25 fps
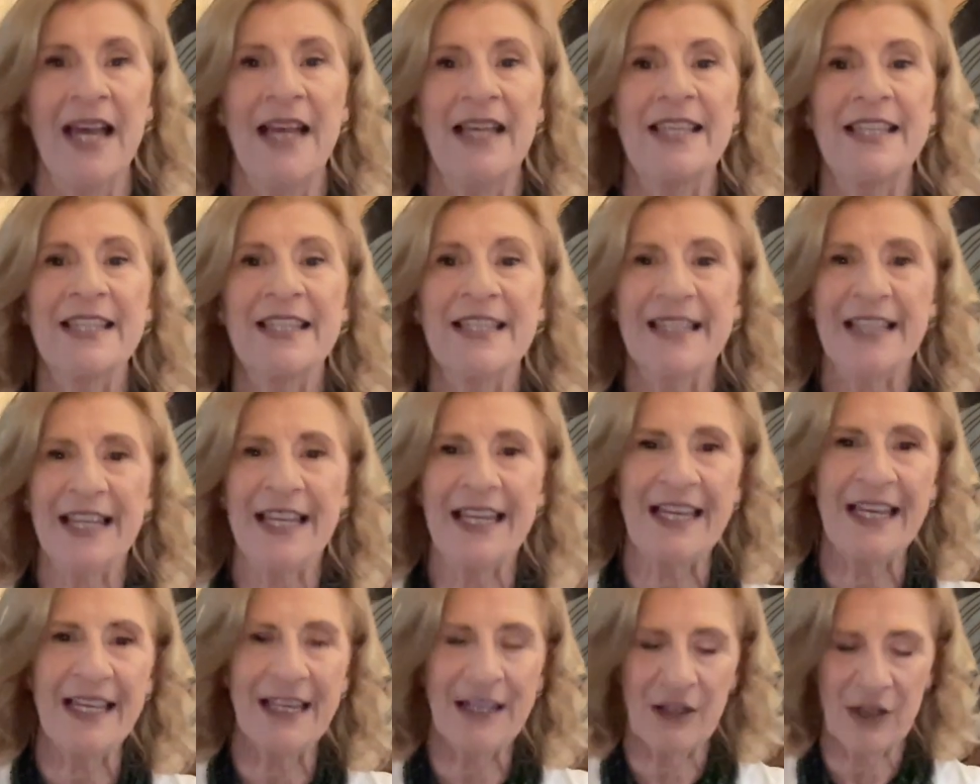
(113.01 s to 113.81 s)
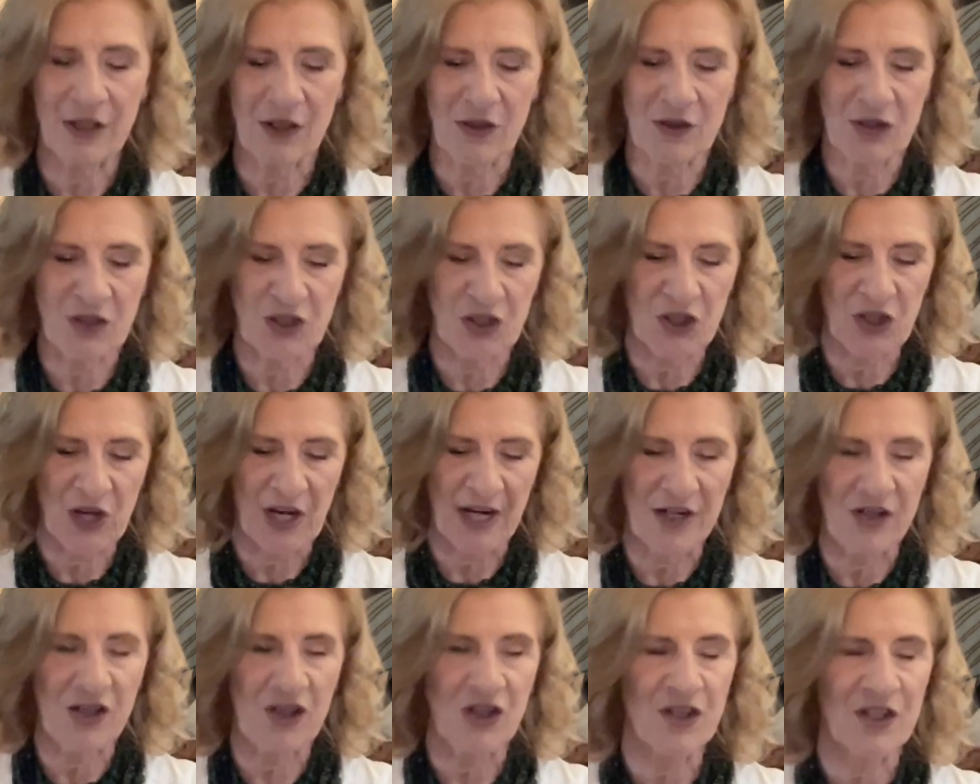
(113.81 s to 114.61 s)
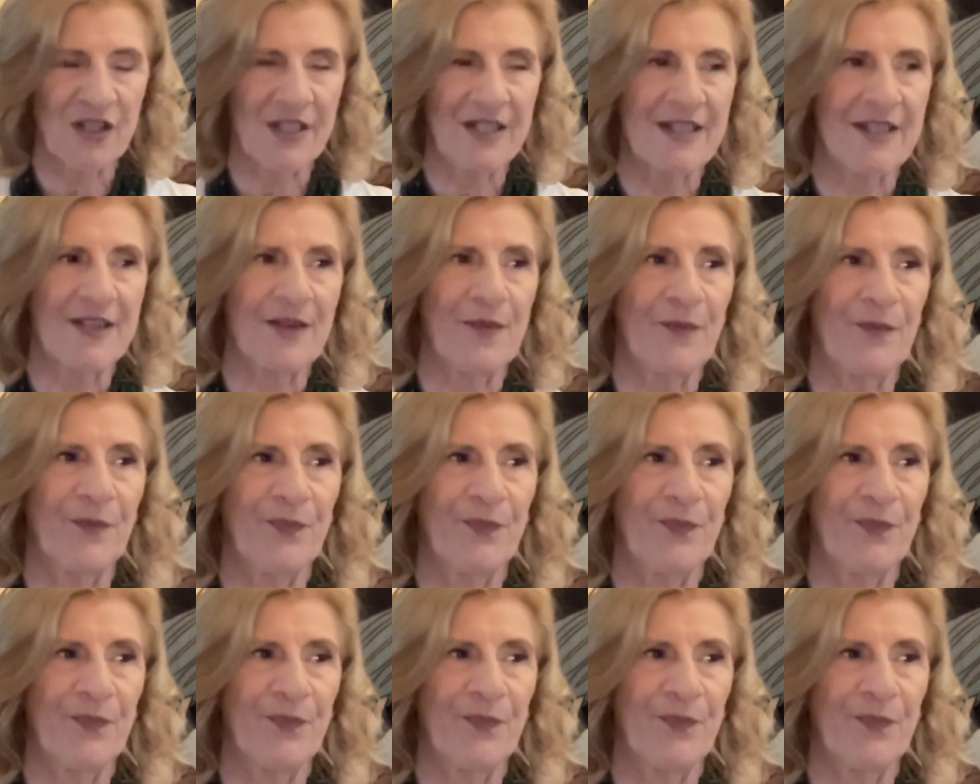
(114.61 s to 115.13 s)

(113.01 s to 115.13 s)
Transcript: seeing those changes.